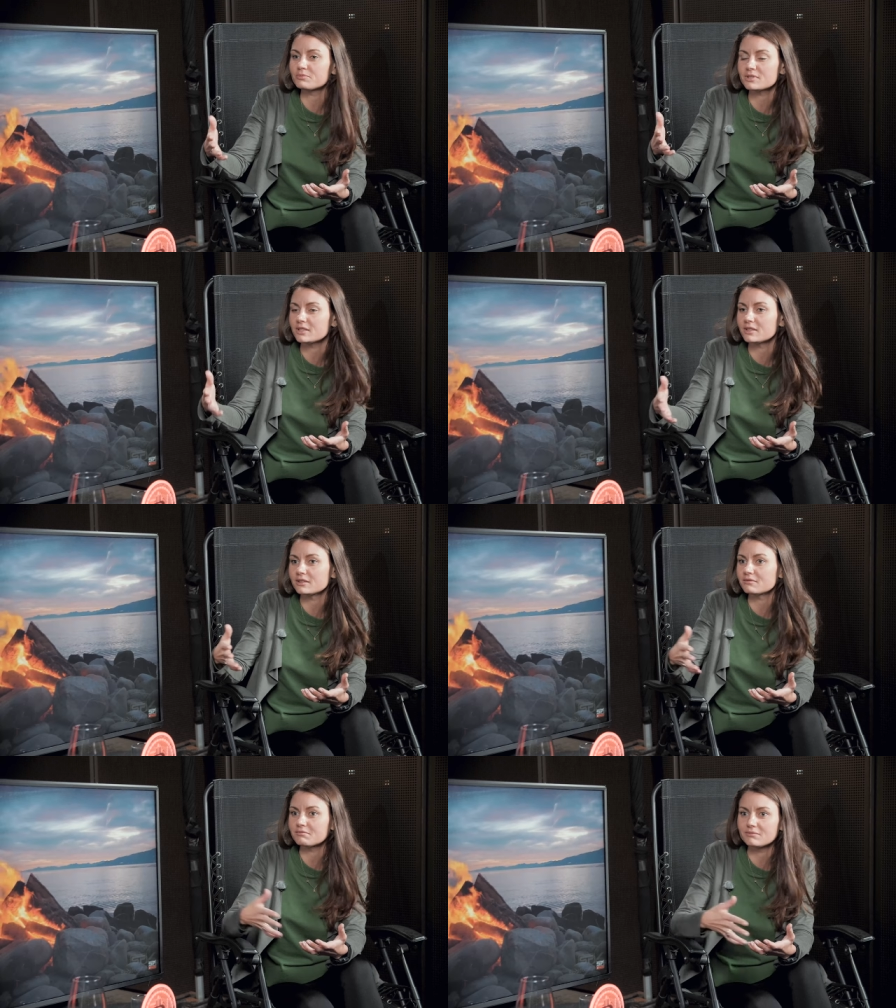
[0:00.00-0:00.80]
see
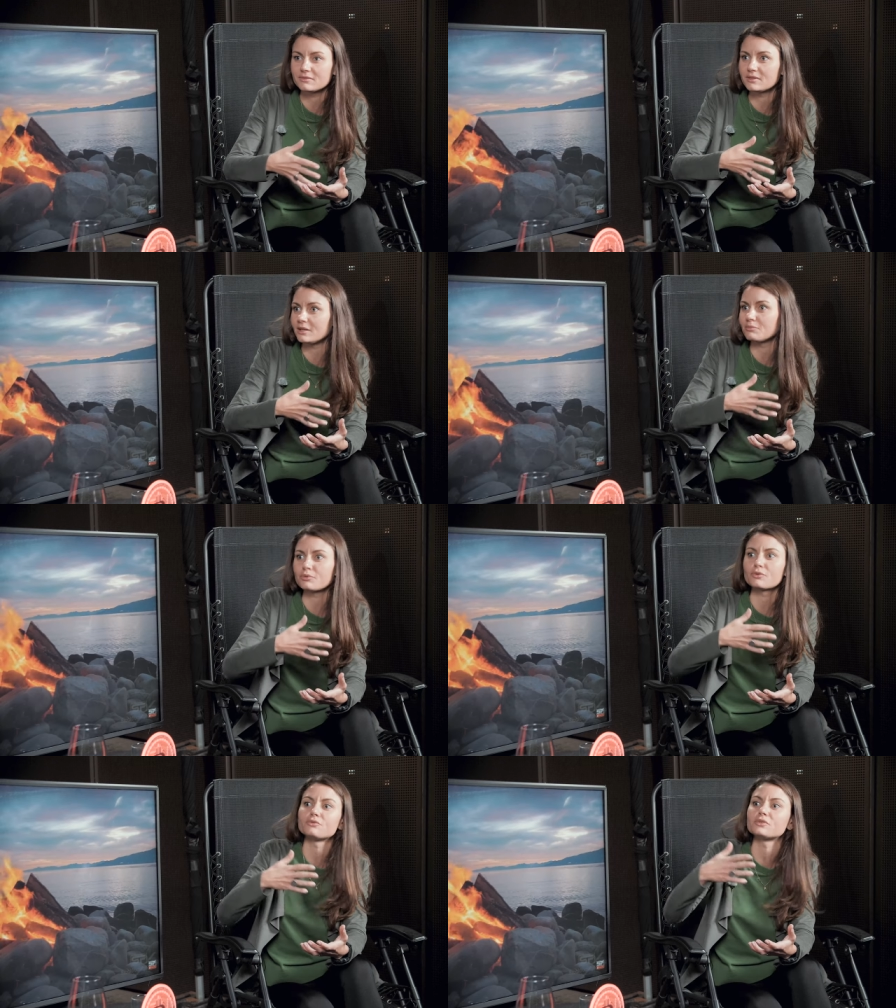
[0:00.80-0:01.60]
that they
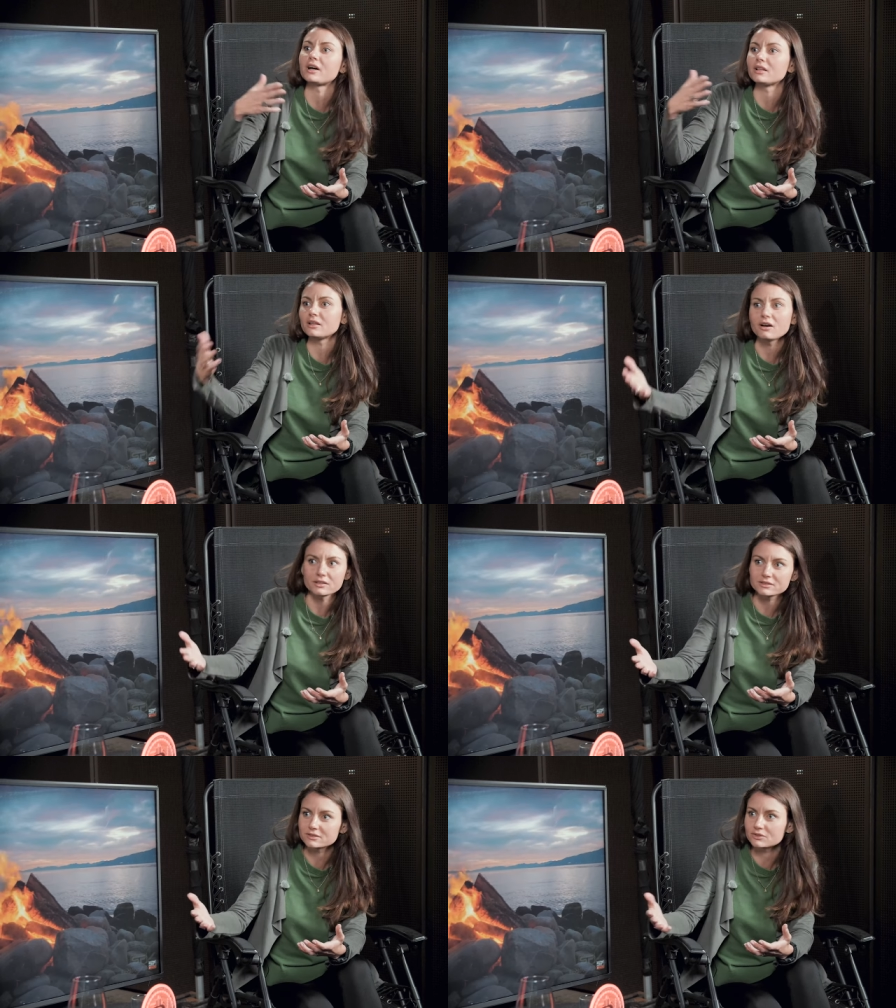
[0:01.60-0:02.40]
improved a
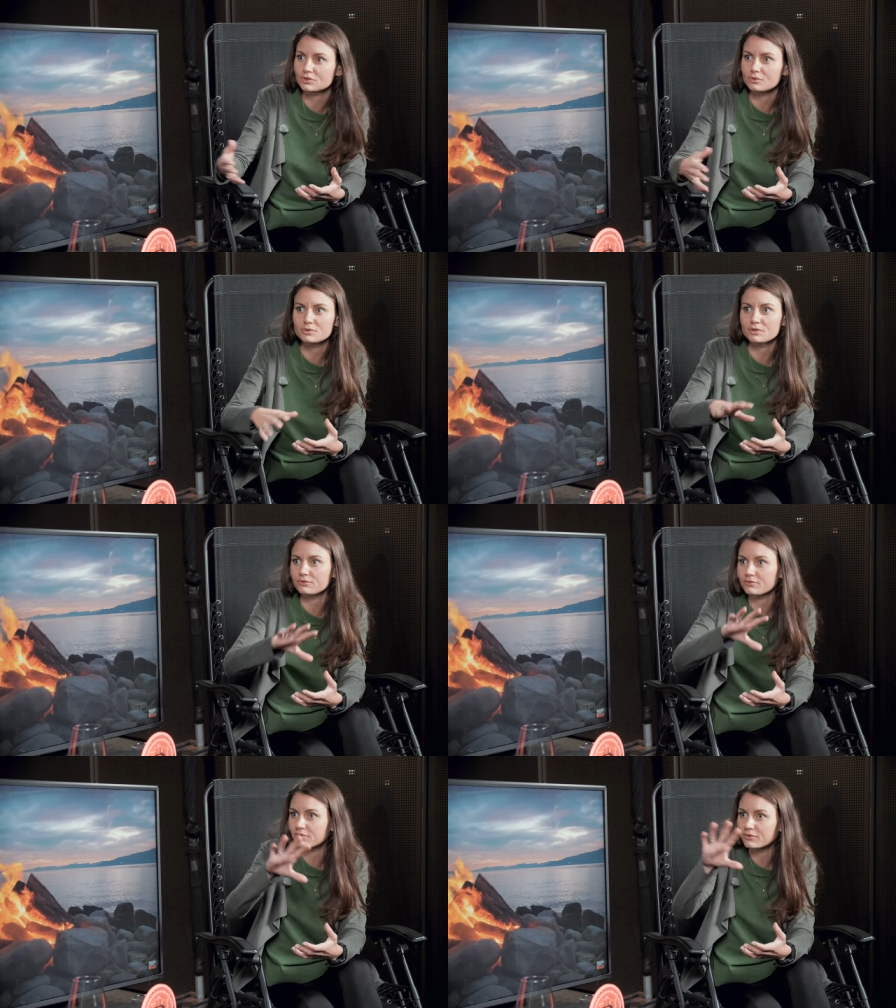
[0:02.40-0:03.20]
lot in terms
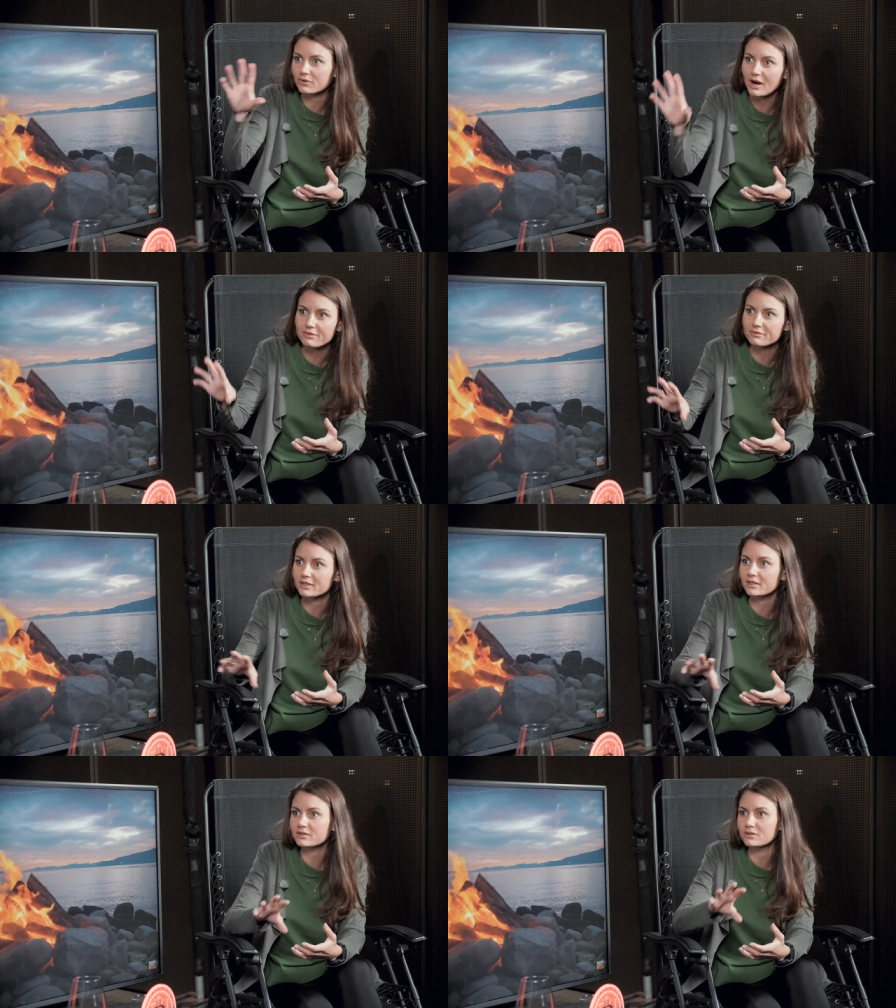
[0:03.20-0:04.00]
of
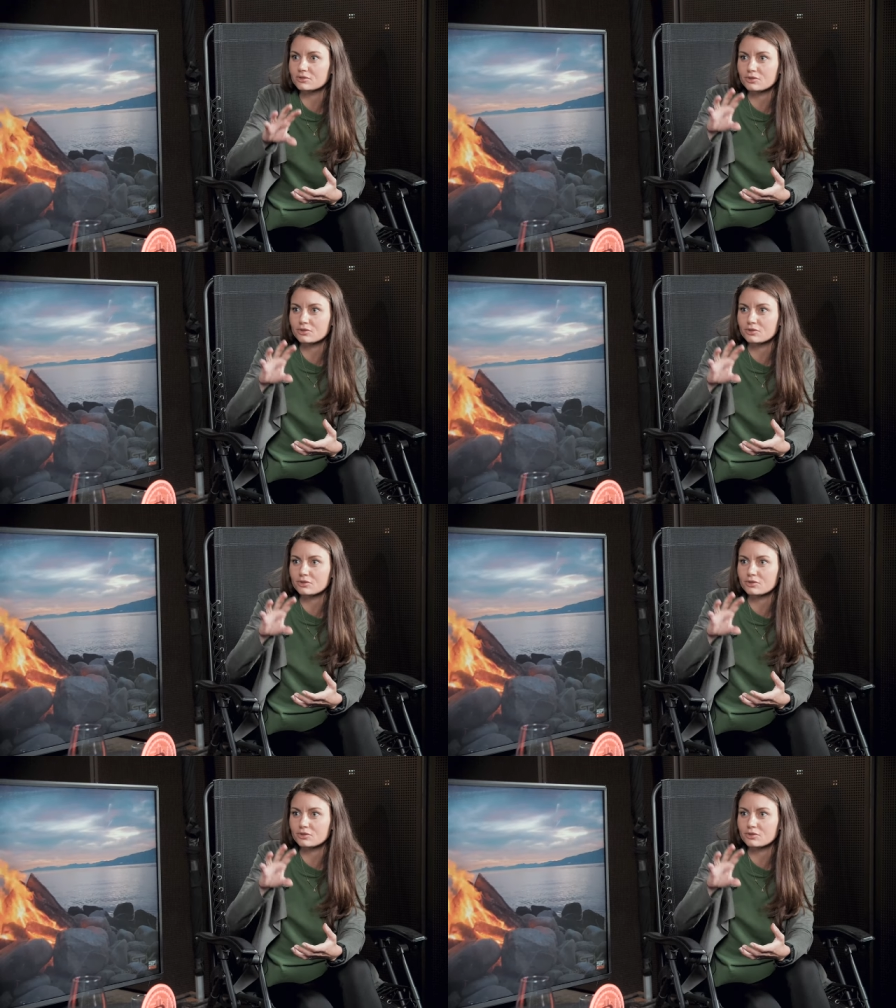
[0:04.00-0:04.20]
graphics, in